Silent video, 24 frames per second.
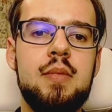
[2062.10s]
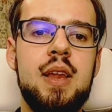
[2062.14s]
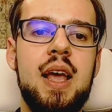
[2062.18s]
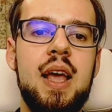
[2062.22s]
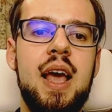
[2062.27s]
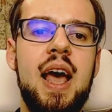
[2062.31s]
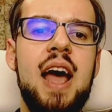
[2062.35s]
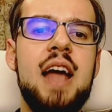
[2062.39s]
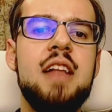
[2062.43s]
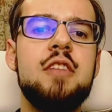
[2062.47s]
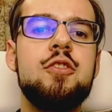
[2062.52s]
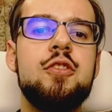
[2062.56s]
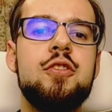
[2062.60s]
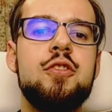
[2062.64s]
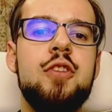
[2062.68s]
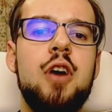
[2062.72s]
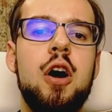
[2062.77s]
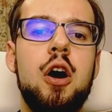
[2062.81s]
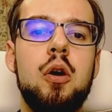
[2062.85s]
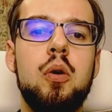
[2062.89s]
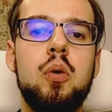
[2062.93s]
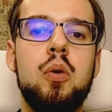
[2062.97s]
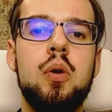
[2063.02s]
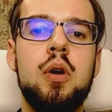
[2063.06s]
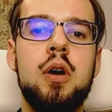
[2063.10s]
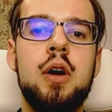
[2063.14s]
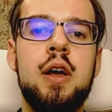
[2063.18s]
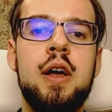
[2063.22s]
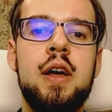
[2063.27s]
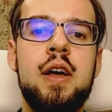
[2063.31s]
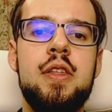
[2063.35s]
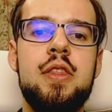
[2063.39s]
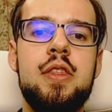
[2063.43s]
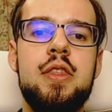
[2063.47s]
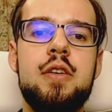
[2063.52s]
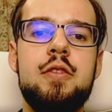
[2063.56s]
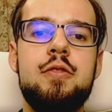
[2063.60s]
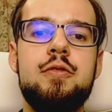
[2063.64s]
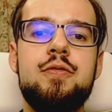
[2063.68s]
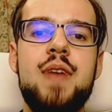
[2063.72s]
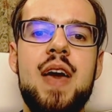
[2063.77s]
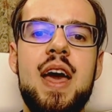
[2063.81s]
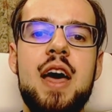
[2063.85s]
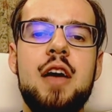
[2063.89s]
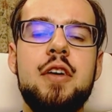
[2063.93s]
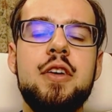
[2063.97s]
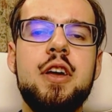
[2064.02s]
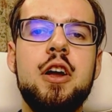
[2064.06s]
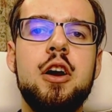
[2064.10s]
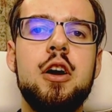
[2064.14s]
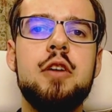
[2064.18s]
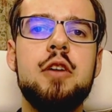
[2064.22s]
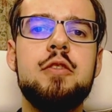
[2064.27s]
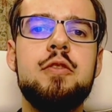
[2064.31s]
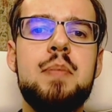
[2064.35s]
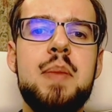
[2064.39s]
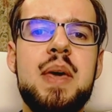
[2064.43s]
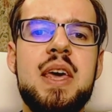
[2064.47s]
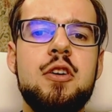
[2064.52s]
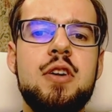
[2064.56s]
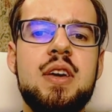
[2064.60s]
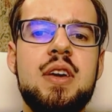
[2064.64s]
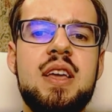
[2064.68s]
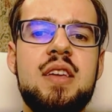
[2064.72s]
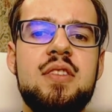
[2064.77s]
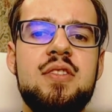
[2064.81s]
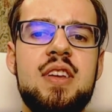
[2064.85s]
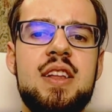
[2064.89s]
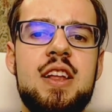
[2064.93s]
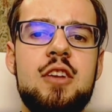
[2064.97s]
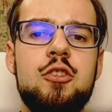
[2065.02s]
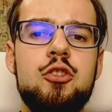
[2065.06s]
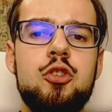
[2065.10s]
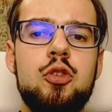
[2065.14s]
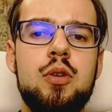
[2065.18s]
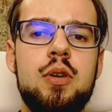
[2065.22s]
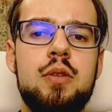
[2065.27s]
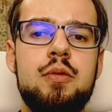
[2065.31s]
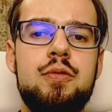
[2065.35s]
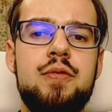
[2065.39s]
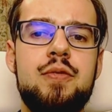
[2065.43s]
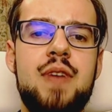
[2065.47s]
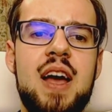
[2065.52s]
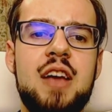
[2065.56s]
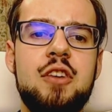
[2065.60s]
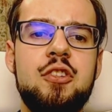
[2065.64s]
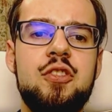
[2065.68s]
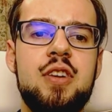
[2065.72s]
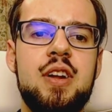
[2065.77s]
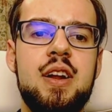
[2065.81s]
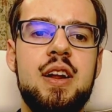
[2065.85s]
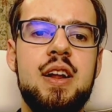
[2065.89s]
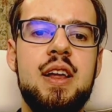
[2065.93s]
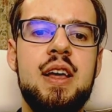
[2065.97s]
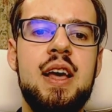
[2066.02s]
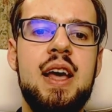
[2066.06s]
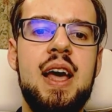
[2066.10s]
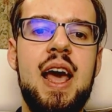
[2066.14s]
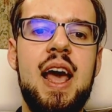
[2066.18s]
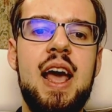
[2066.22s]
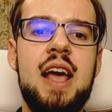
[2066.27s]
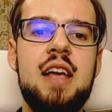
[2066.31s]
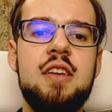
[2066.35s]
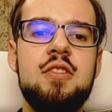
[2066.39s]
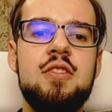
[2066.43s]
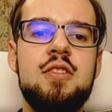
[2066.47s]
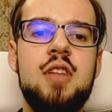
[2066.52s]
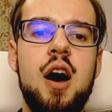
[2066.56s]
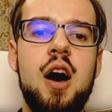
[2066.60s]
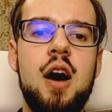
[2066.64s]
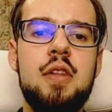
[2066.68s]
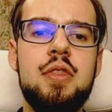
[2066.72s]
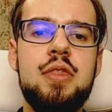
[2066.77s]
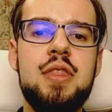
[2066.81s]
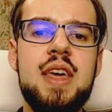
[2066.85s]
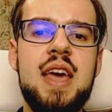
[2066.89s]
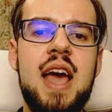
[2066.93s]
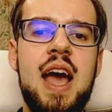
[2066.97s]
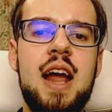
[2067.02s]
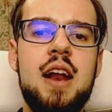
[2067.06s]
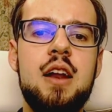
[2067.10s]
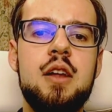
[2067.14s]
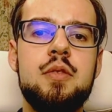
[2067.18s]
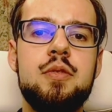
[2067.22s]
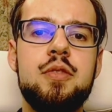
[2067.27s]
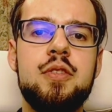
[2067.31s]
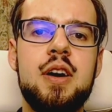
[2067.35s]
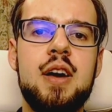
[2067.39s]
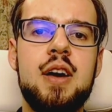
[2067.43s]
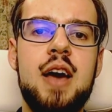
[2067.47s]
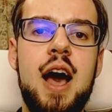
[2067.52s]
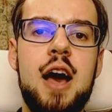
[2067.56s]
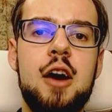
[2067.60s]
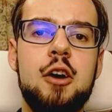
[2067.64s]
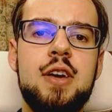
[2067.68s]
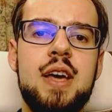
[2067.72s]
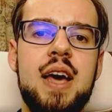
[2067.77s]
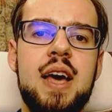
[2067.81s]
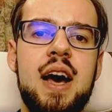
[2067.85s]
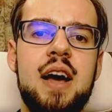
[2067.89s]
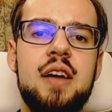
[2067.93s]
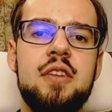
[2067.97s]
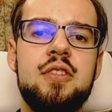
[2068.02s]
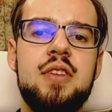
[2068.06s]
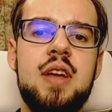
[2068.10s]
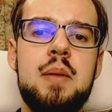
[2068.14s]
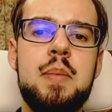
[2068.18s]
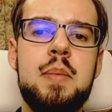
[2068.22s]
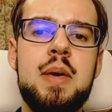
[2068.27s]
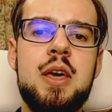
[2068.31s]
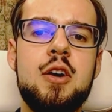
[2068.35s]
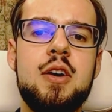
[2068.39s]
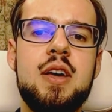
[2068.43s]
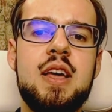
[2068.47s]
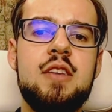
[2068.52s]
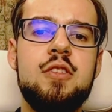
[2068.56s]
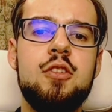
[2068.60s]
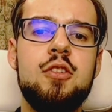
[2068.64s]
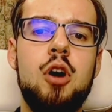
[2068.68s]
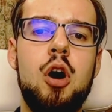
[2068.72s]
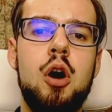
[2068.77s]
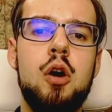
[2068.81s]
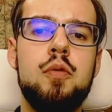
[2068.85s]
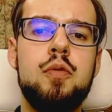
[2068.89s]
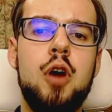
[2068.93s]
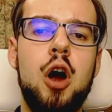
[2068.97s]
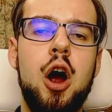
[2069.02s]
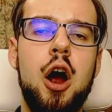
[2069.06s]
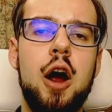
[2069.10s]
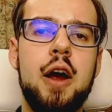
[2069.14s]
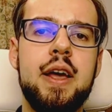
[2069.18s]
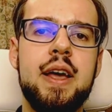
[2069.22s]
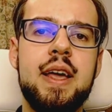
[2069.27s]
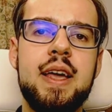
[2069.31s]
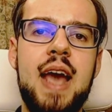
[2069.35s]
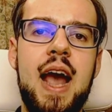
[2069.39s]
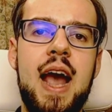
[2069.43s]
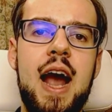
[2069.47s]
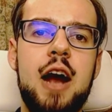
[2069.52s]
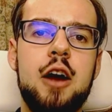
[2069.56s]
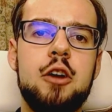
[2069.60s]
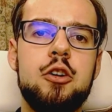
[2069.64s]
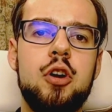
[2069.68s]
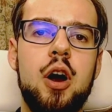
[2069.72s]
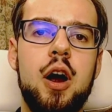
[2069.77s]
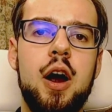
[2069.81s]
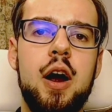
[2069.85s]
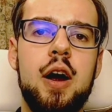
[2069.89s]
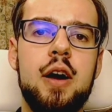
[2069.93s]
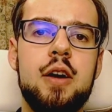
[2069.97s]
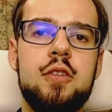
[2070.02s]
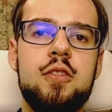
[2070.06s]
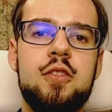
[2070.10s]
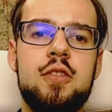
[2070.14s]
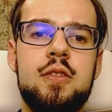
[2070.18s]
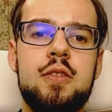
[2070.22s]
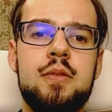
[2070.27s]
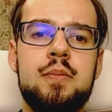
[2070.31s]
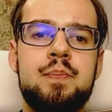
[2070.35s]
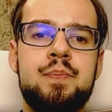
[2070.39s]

And so, the failure of Miyuki's initial confession is not the end of Kaguya's and Miyuki's overarching character arcs.